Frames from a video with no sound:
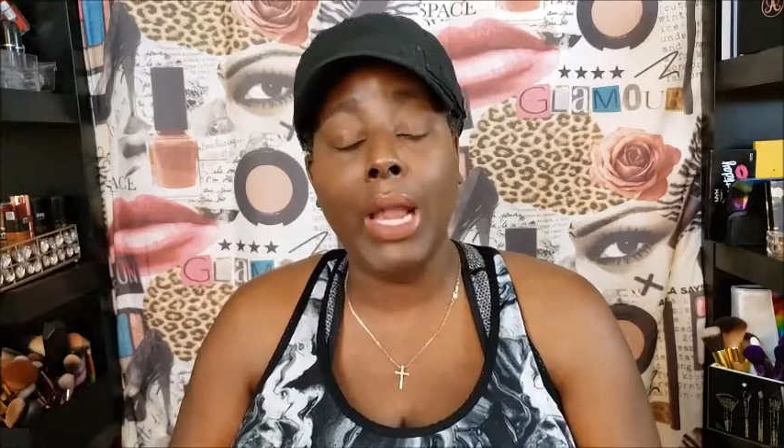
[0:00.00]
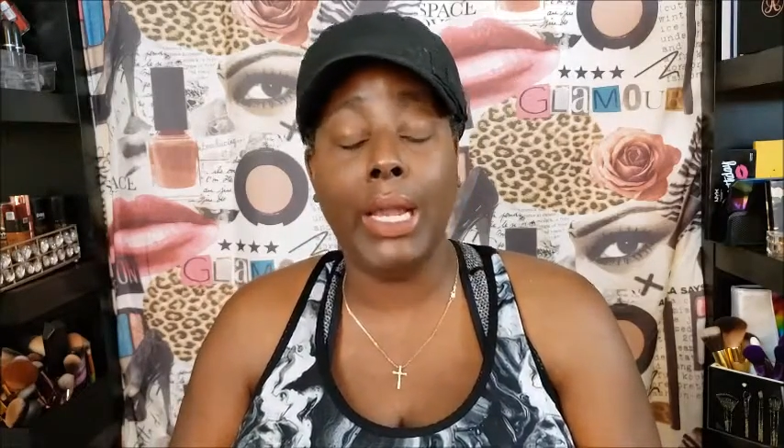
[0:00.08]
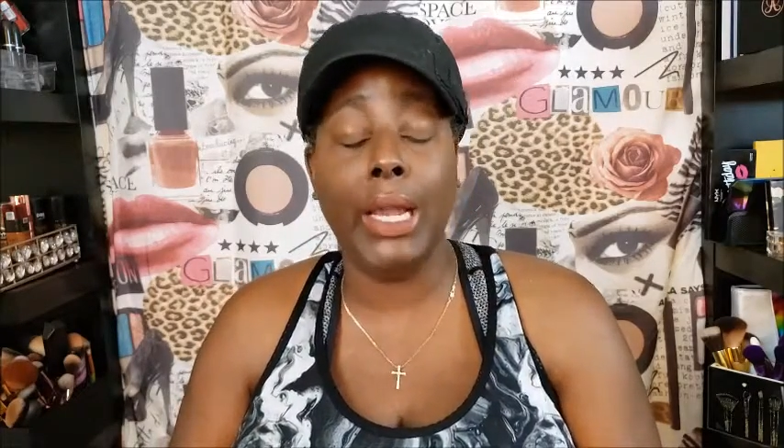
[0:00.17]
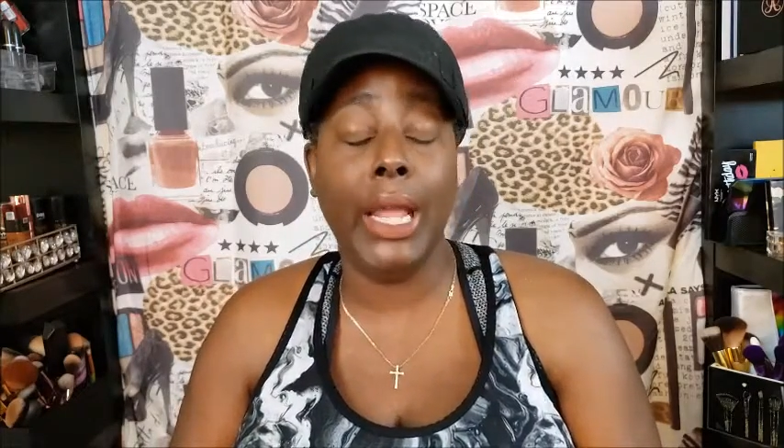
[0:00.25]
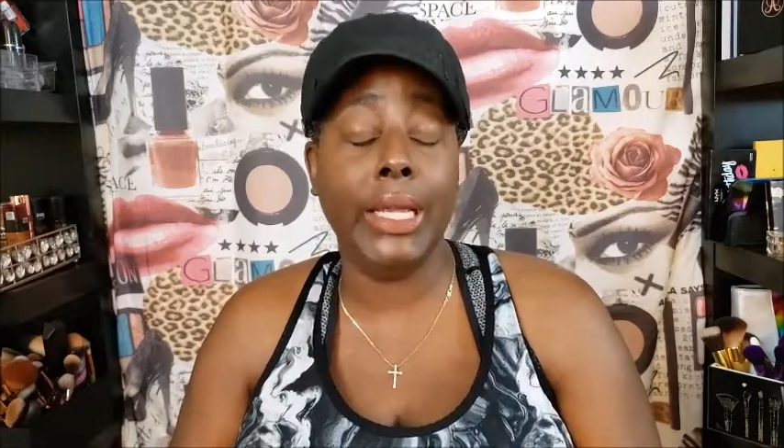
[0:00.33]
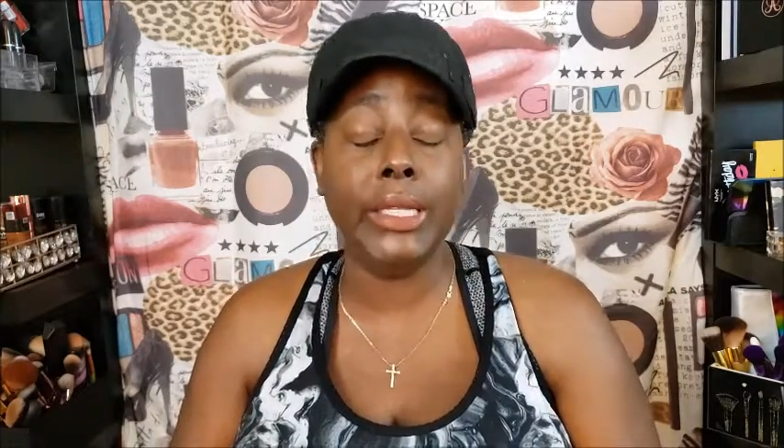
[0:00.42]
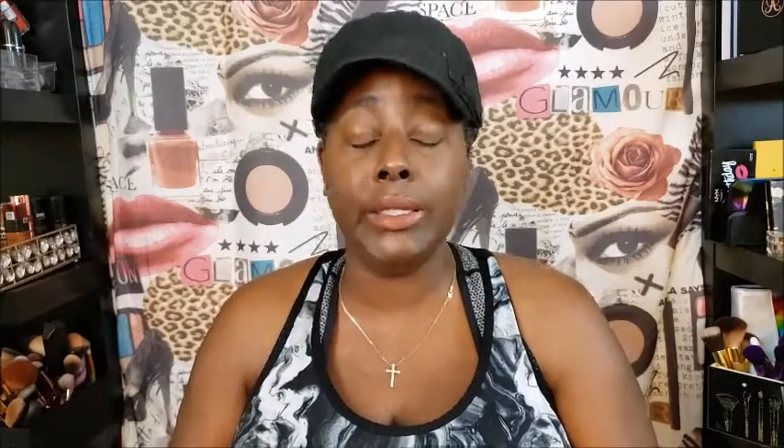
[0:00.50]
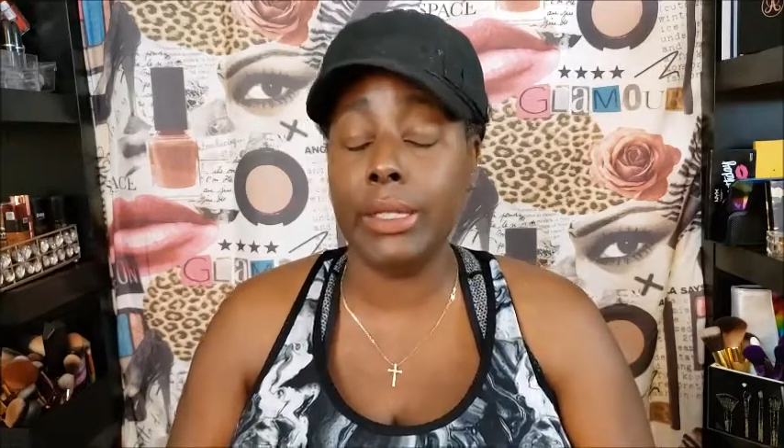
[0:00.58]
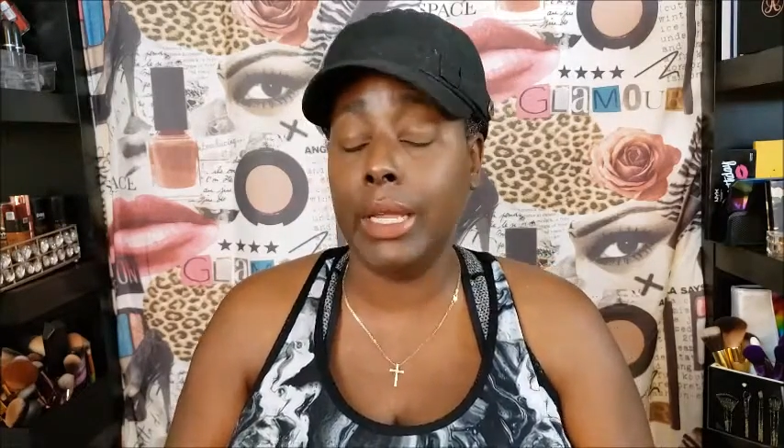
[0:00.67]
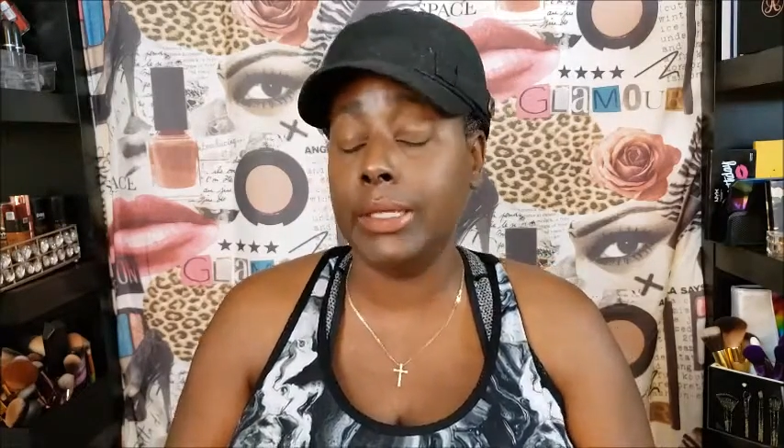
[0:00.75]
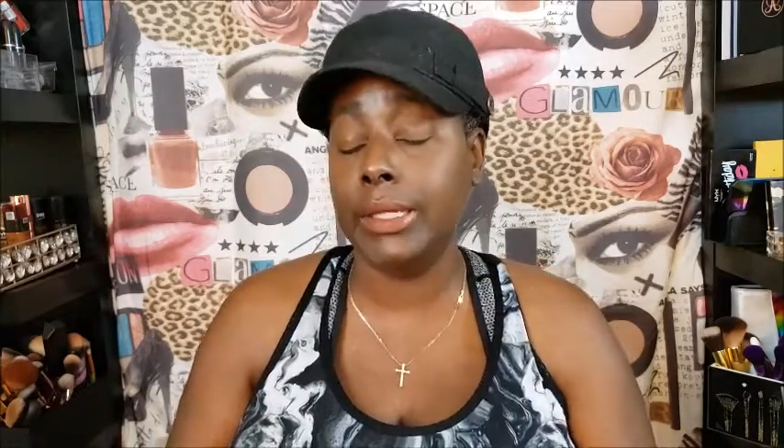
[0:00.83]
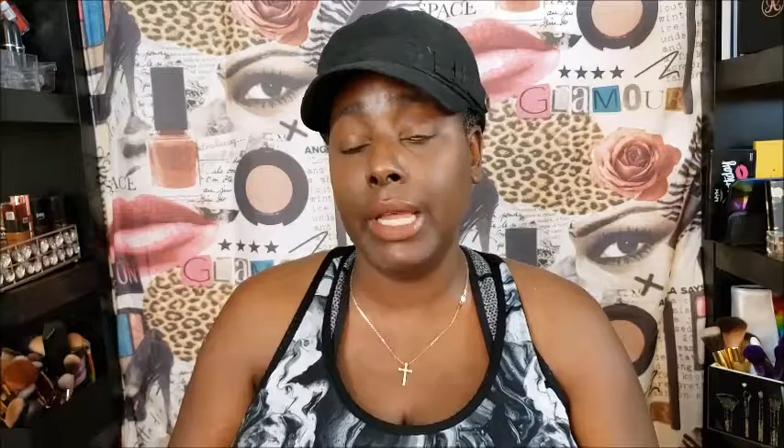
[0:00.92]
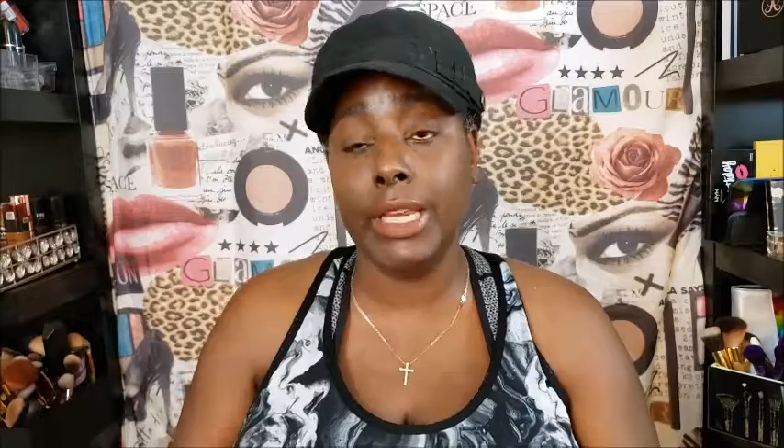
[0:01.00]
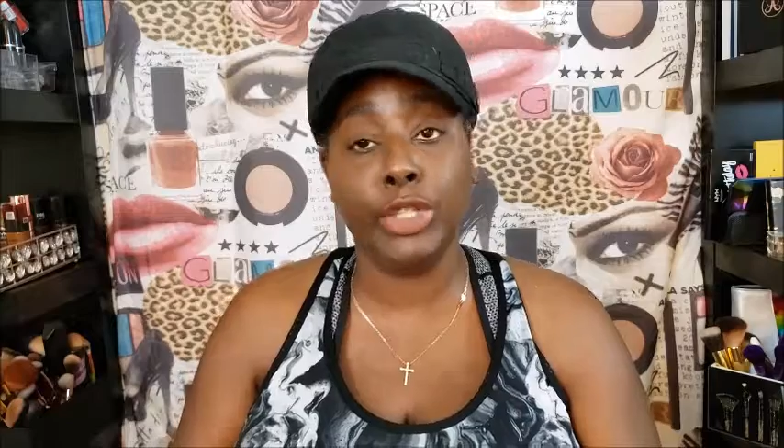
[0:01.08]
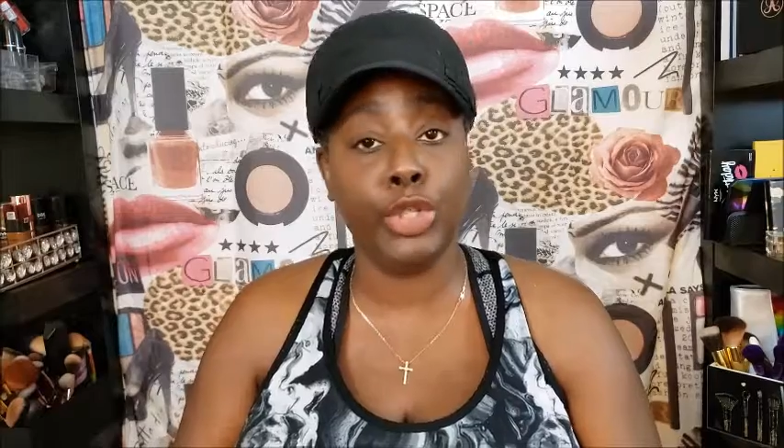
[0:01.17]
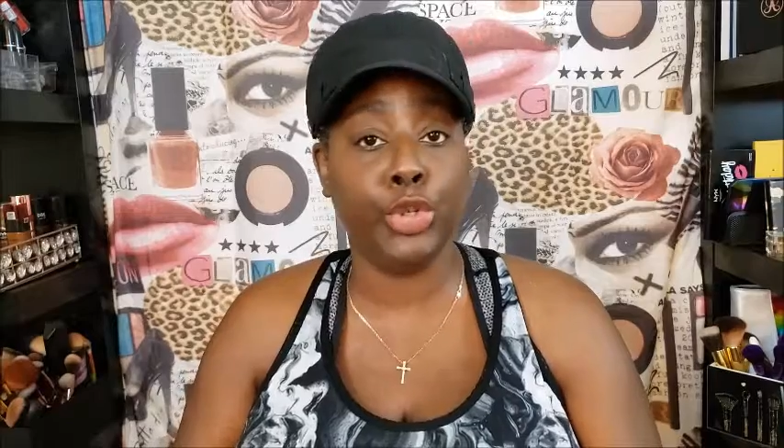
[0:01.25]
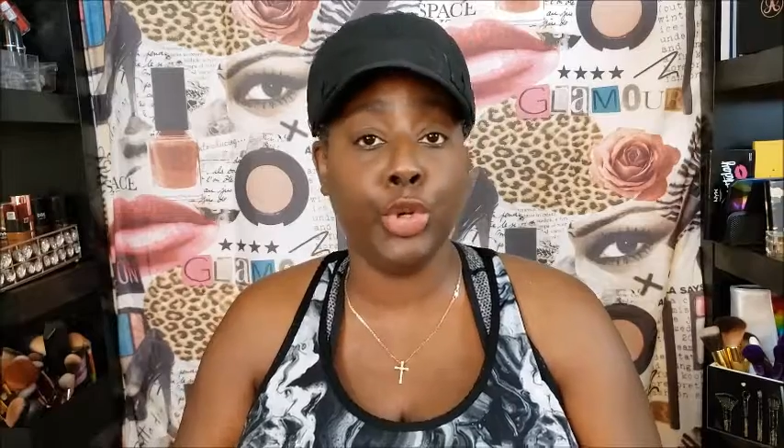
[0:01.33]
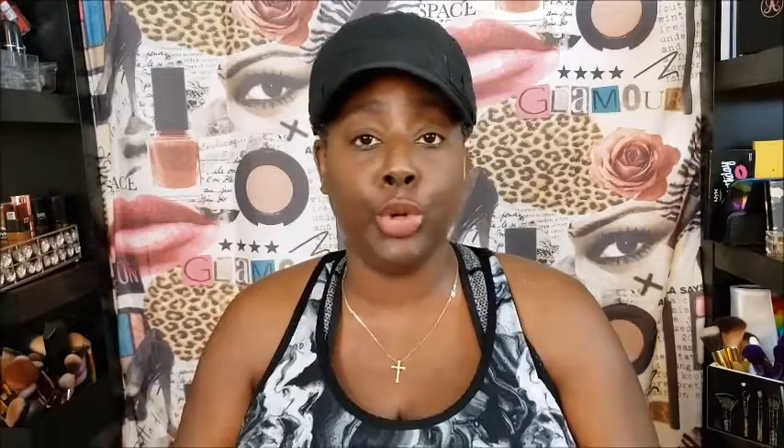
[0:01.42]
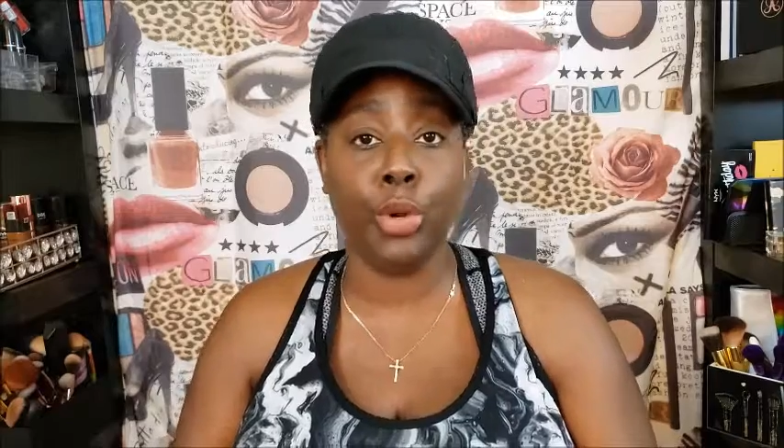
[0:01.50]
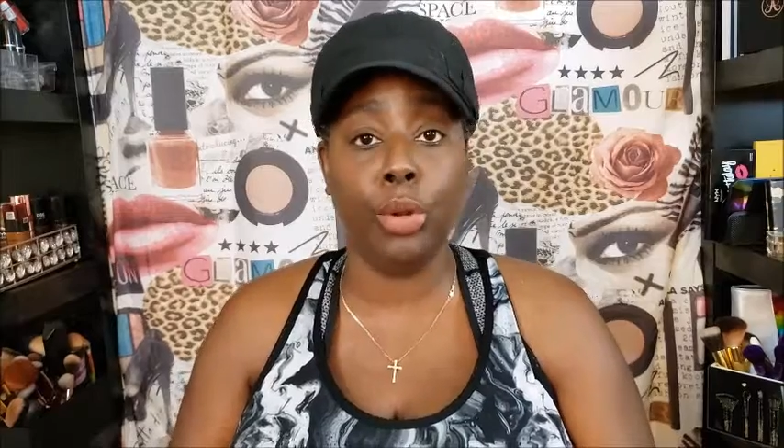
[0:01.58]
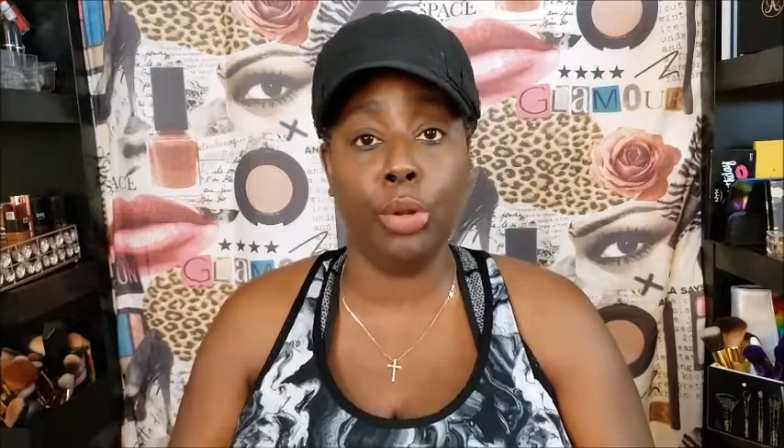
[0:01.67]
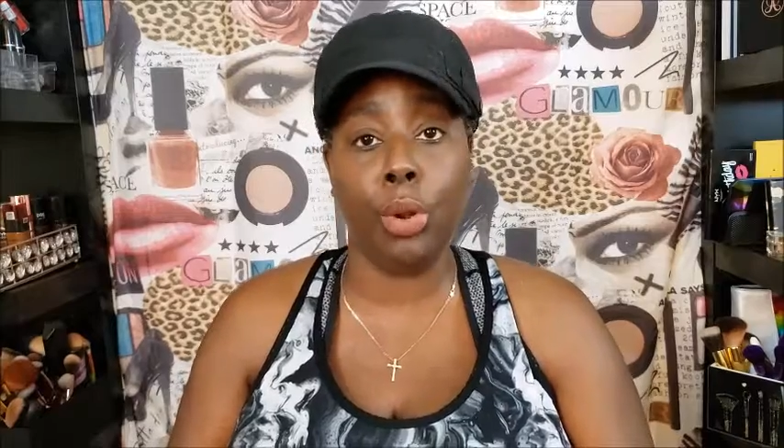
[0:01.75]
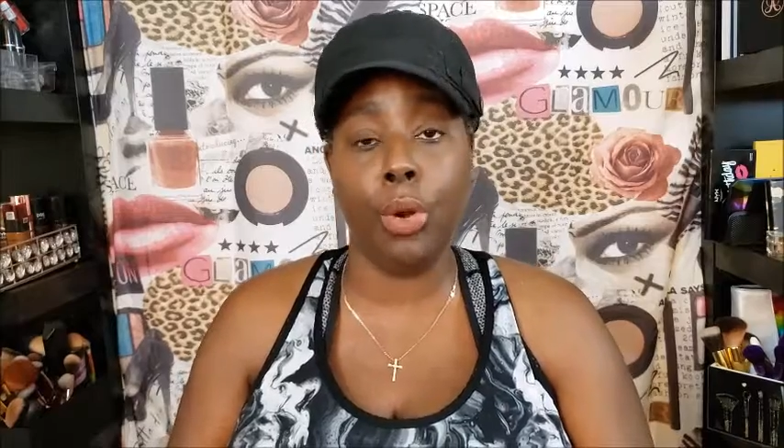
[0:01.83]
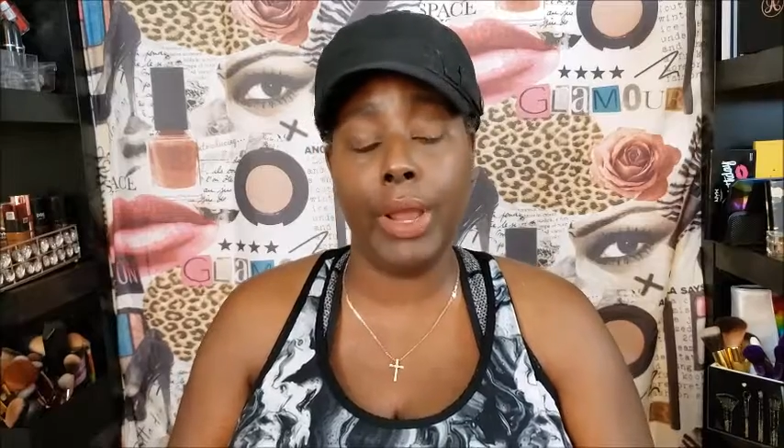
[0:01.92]
Ladies, ladies, ladies, it's your
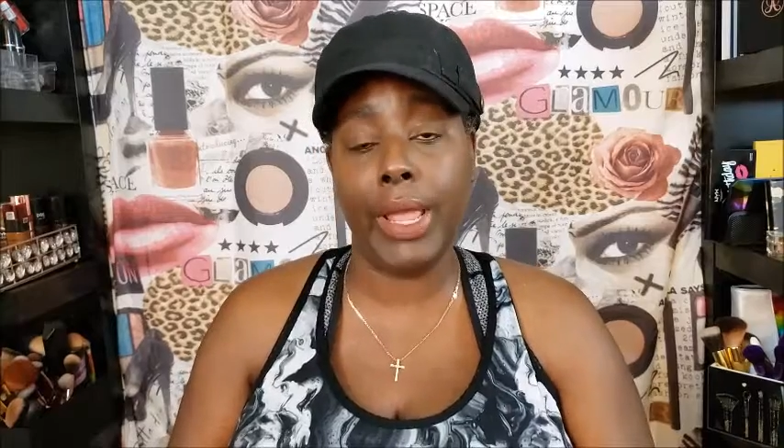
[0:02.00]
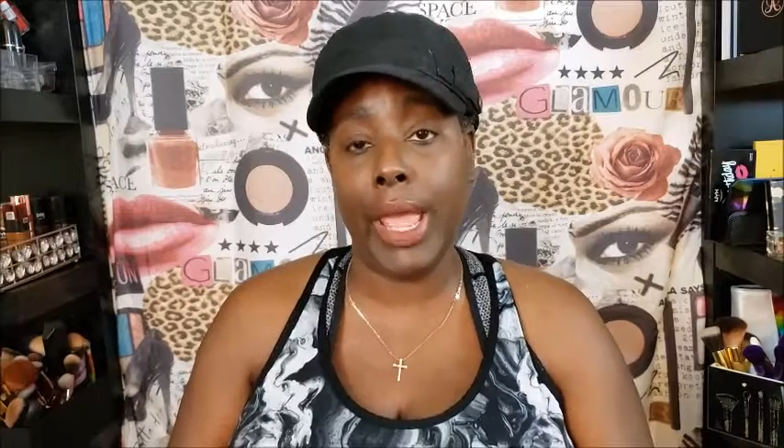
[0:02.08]
girl, Lori.